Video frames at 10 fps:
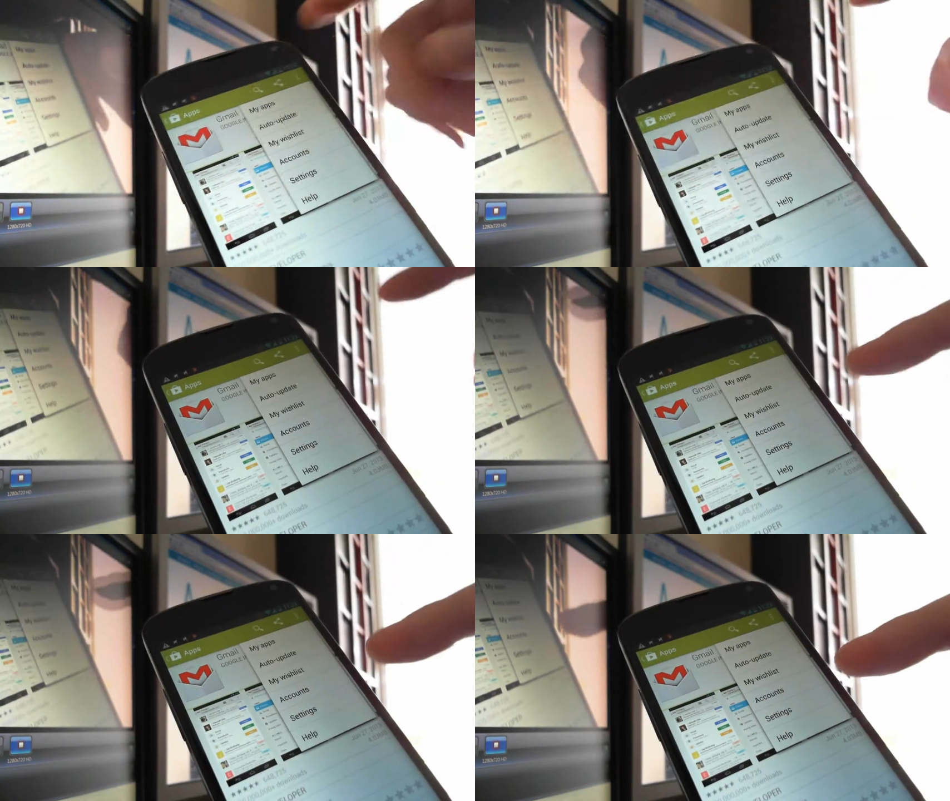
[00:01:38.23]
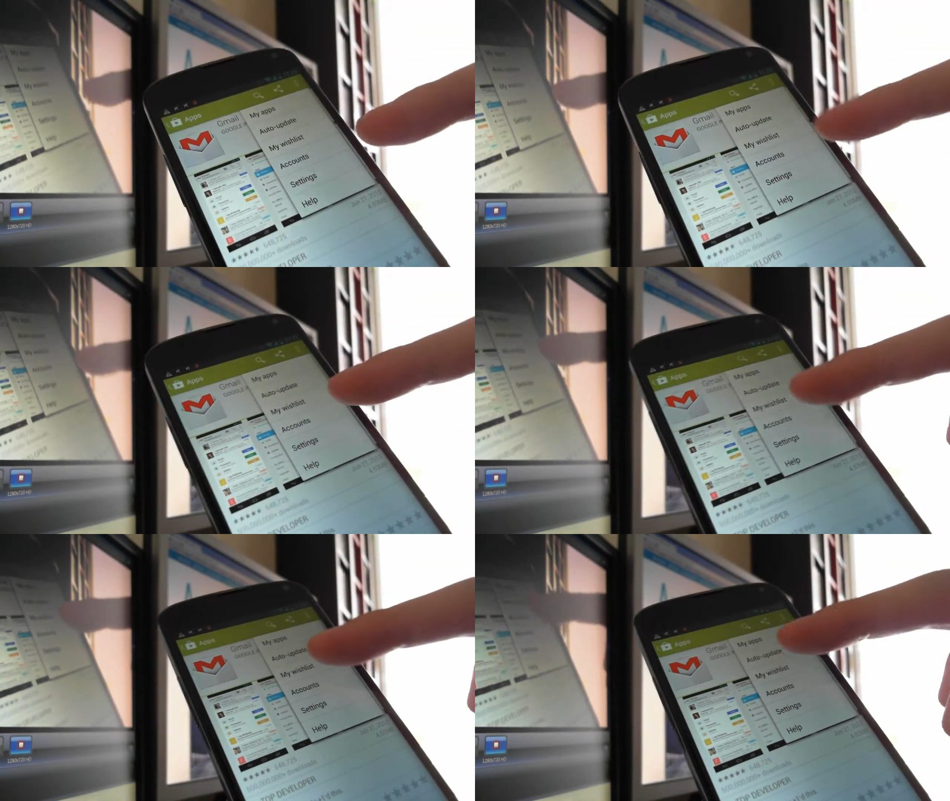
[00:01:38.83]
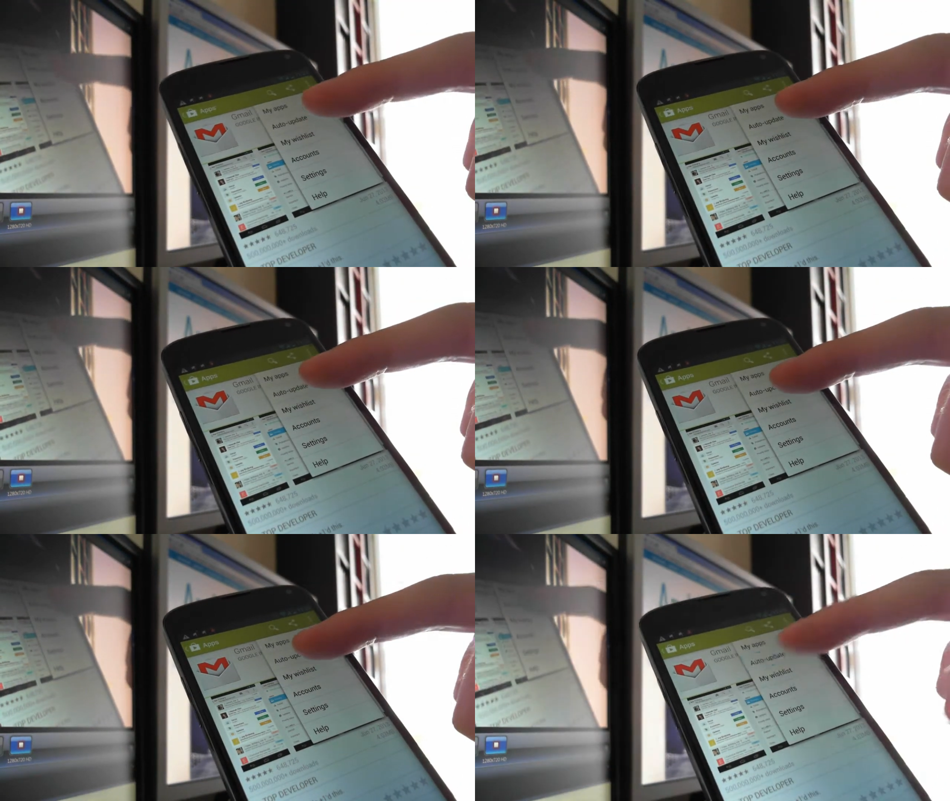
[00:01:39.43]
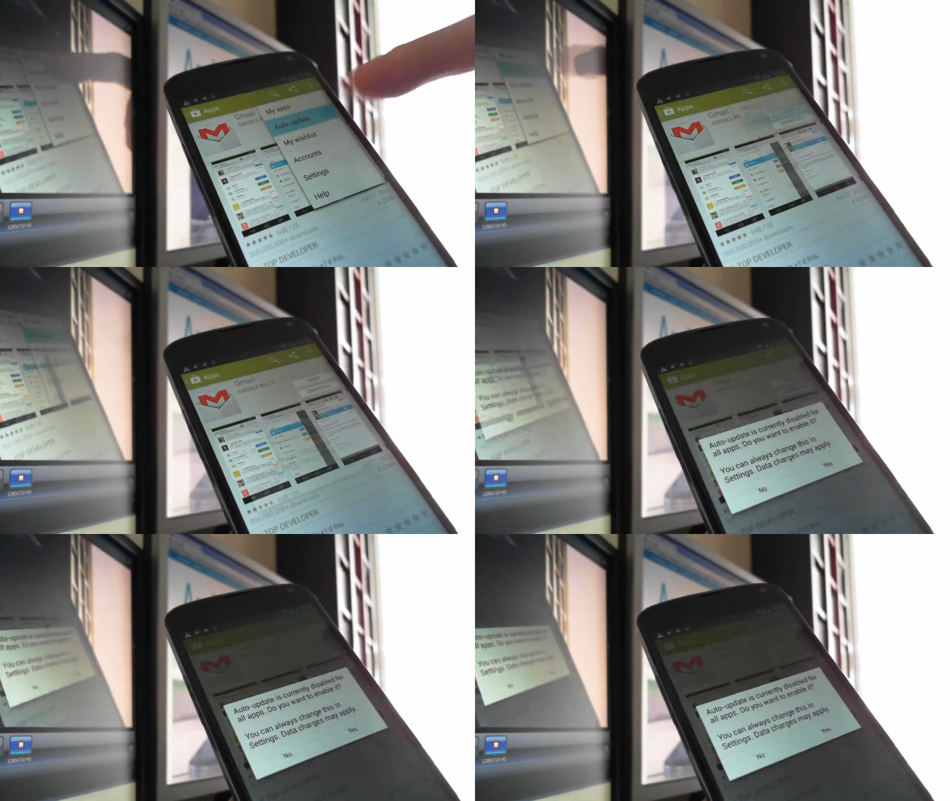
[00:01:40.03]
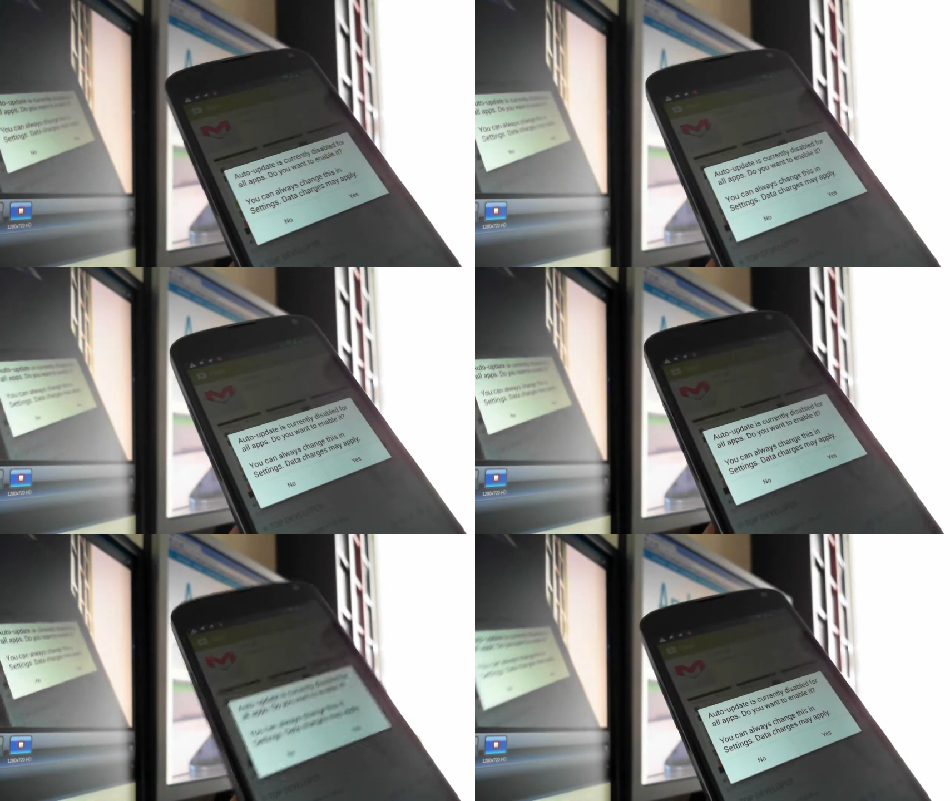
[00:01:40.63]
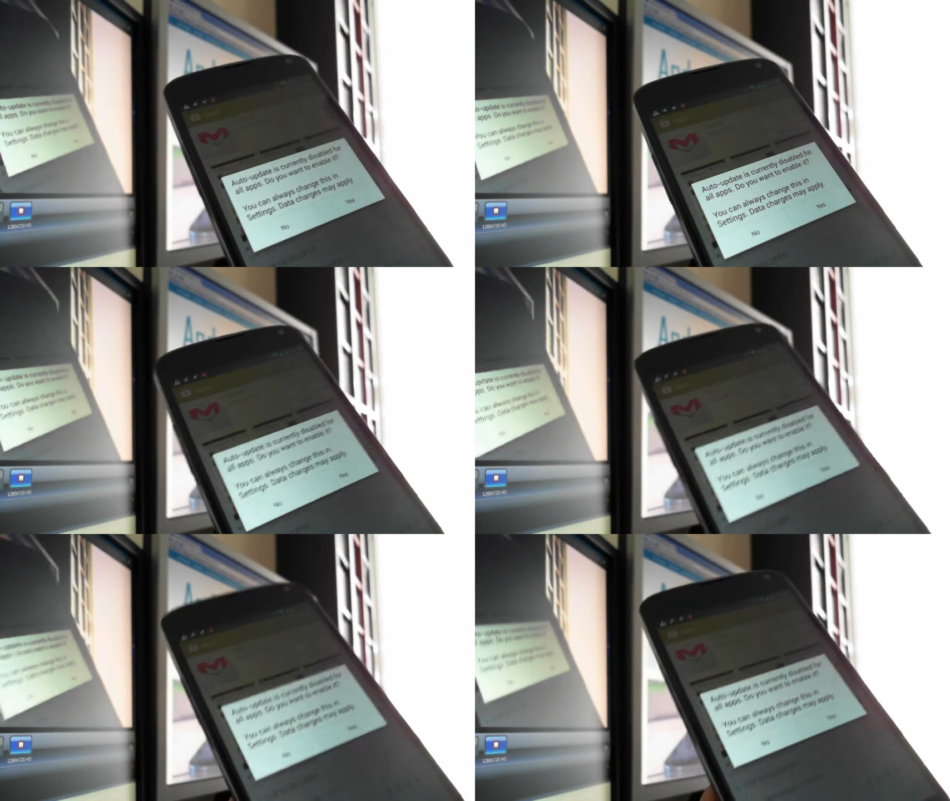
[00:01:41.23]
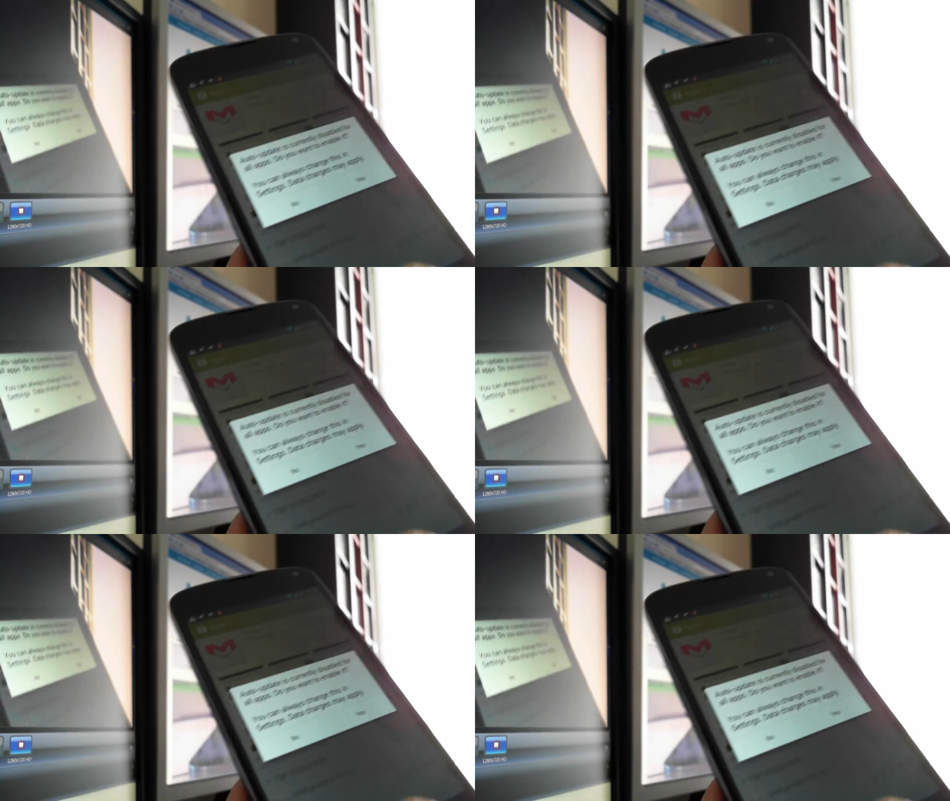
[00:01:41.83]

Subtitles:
[unreadable: no face in view]